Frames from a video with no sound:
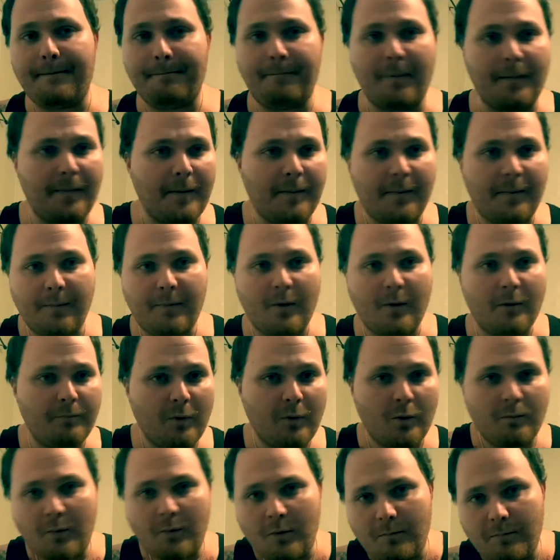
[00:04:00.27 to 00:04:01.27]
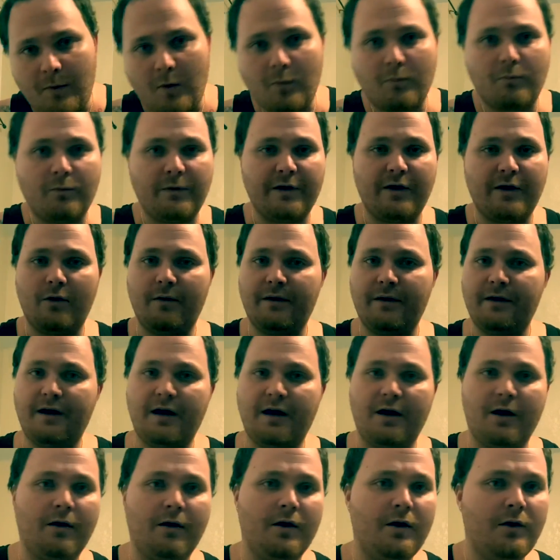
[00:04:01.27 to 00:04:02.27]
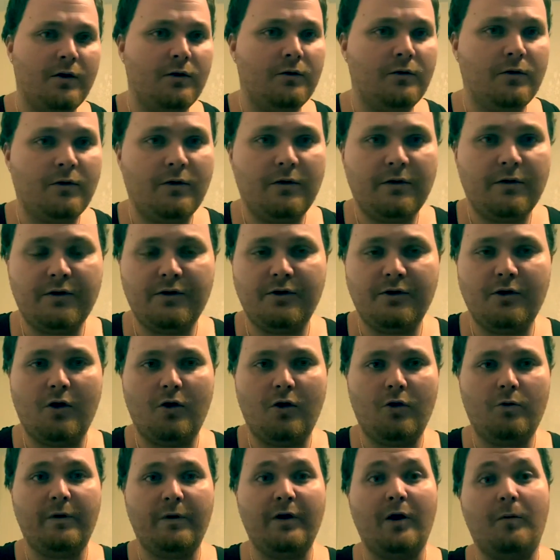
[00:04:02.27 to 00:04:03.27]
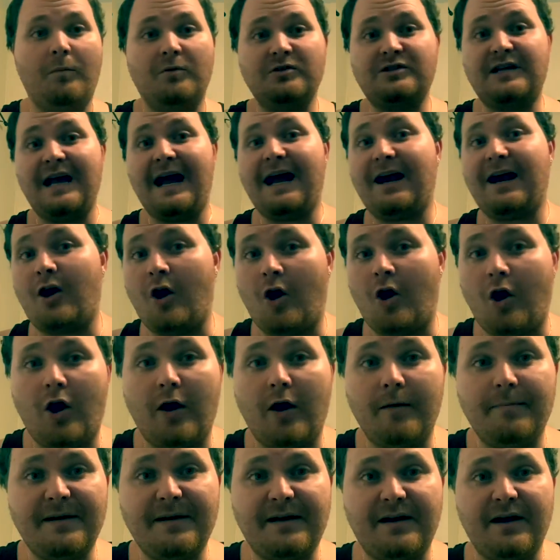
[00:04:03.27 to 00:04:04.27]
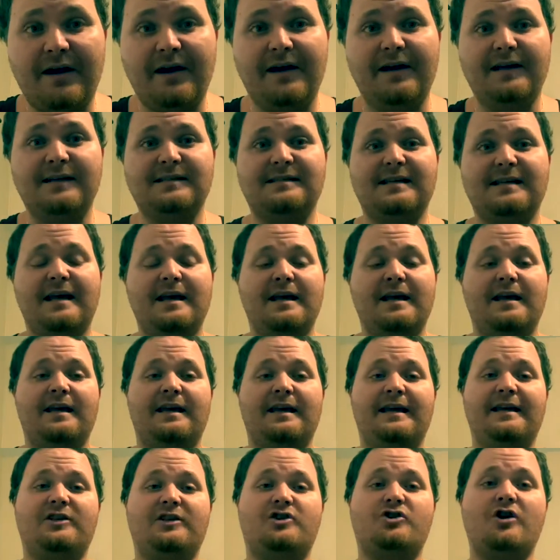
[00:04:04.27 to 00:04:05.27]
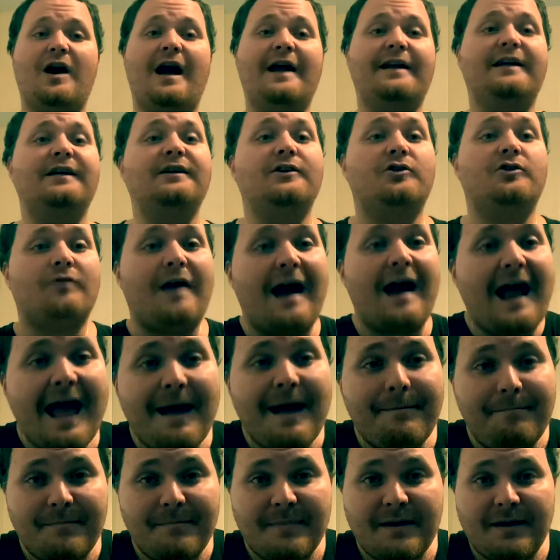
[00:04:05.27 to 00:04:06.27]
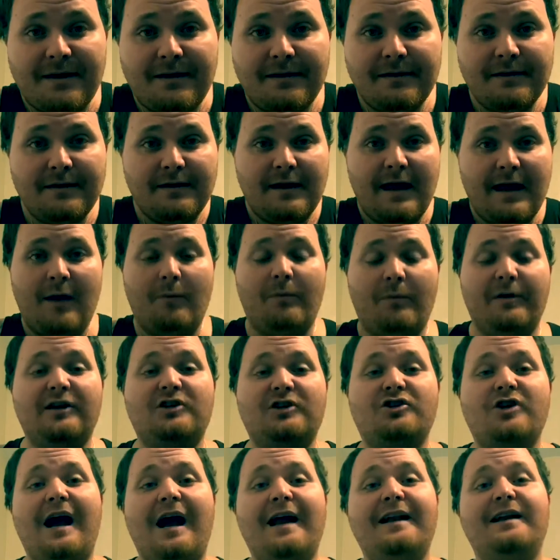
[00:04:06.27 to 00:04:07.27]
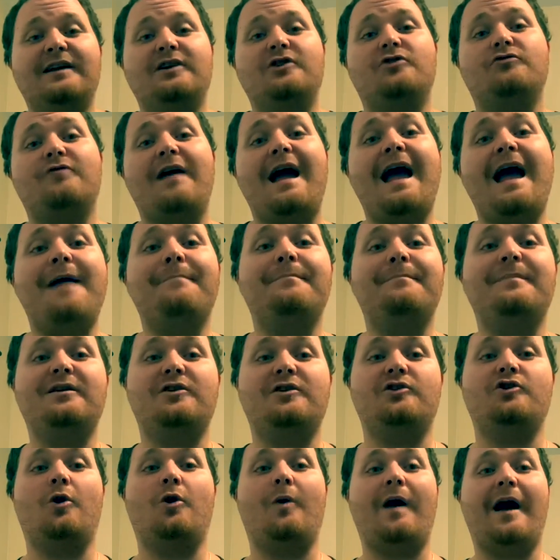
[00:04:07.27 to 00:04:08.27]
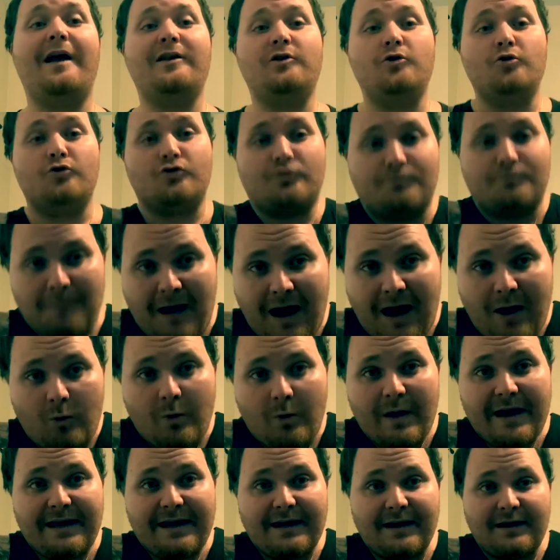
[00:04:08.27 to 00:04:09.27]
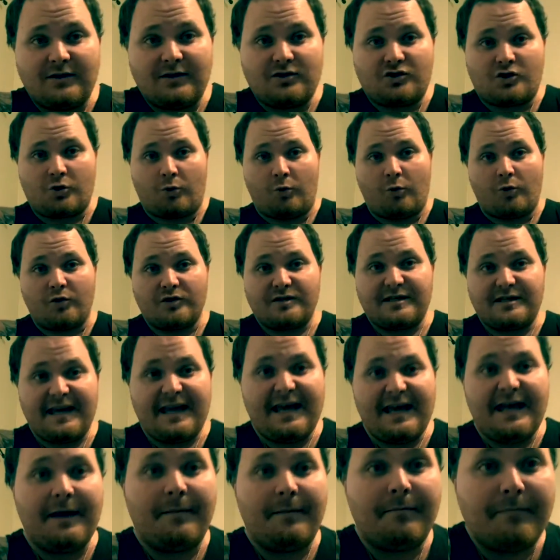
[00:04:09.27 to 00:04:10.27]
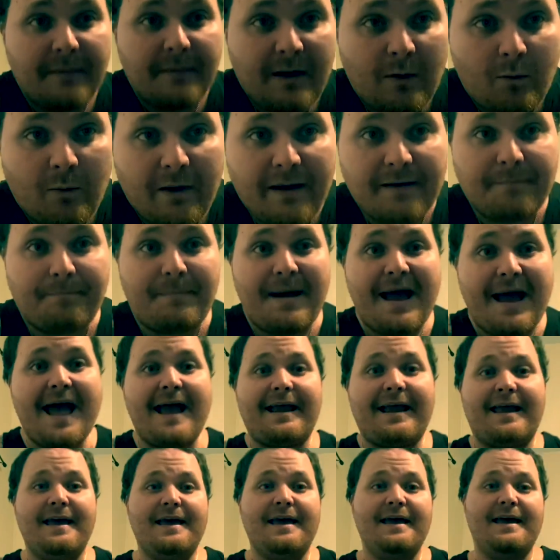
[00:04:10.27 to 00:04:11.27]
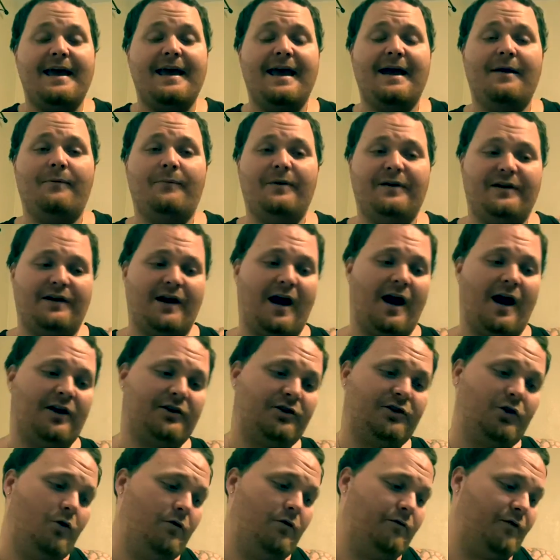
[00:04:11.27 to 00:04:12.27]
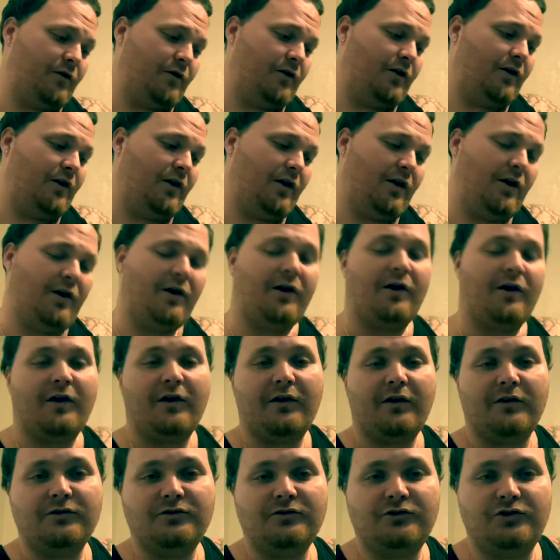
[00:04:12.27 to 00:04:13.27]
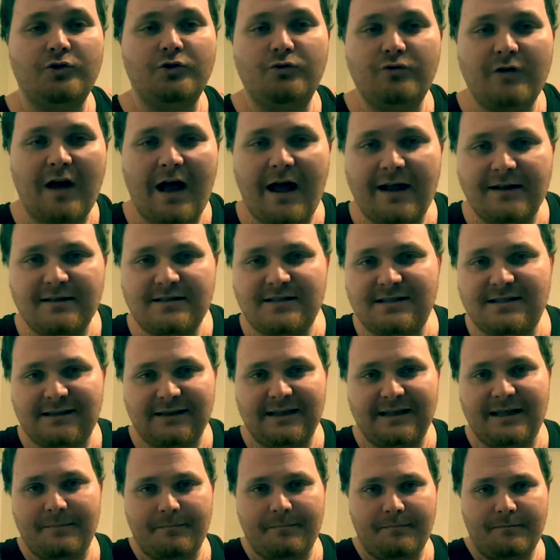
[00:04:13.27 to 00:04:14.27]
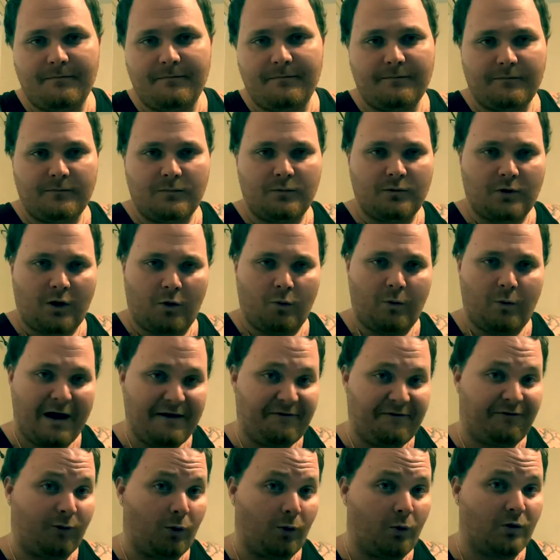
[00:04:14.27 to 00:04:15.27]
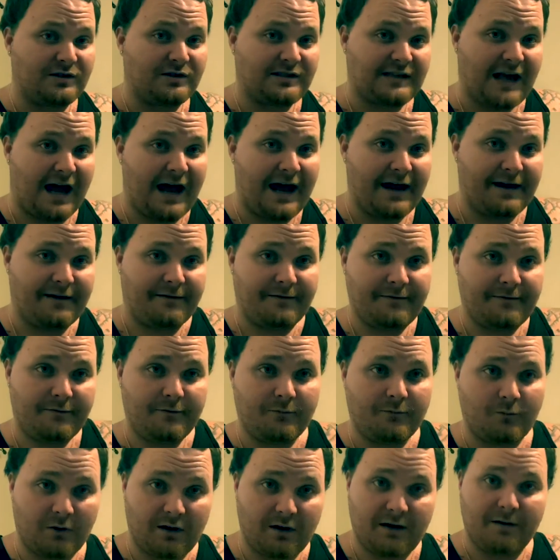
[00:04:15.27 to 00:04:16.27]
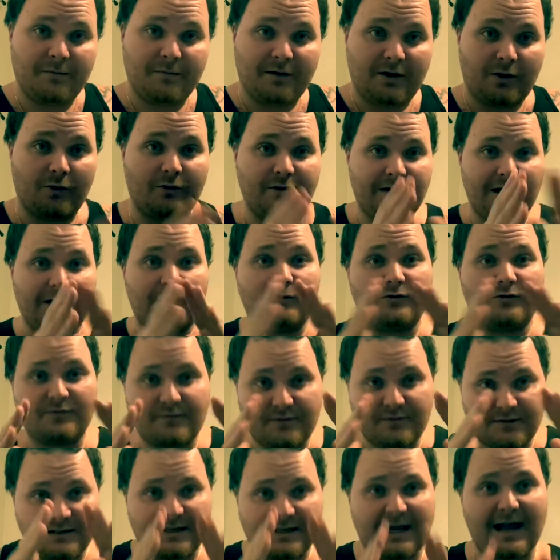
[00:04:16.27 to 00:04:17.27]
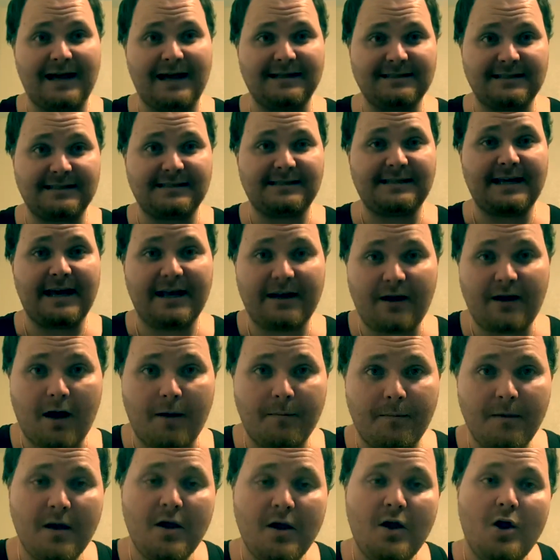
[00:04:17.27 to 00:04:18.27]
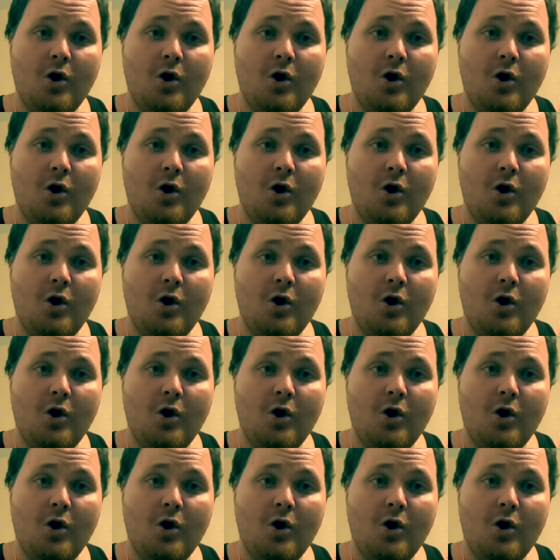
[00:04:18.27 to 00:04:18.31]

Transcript: Boom, boom, boom, boom, boom, boom, boom. We go in there. You know, we almost got caught because he tried to grab me. And when he tried to grab me, you know, I used my weight towards him and went back. And we knocked over a do not slip, a wet floor sign. One of them little yellow signs that stand up.